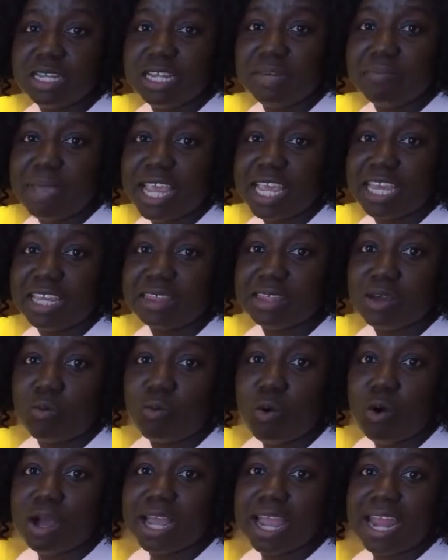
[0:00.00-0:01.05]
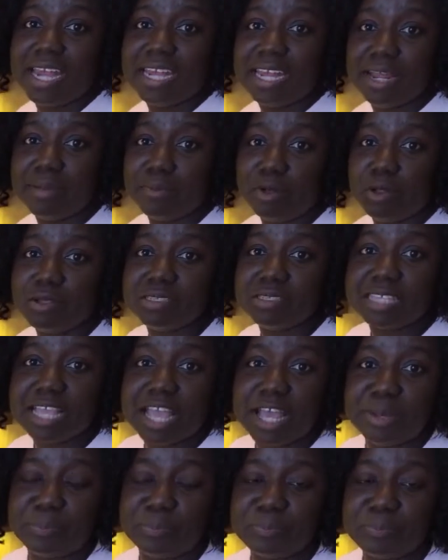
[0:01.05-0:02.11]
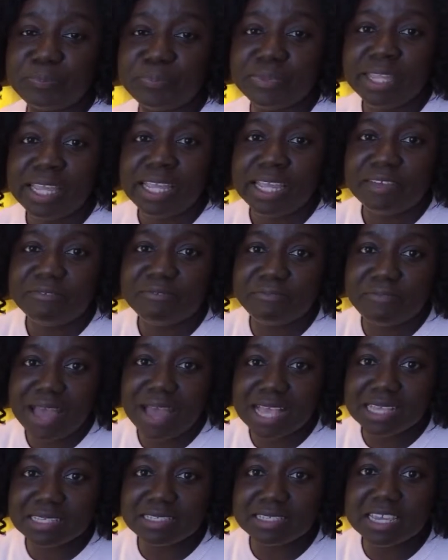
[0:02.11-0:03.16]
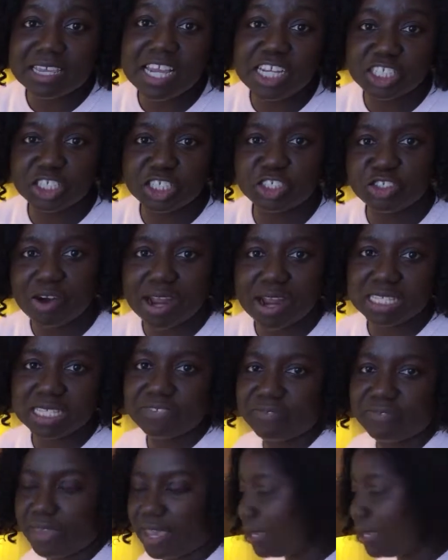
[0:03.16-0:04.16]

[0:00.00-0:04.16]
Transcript: in making the wok enables fast heat transfer.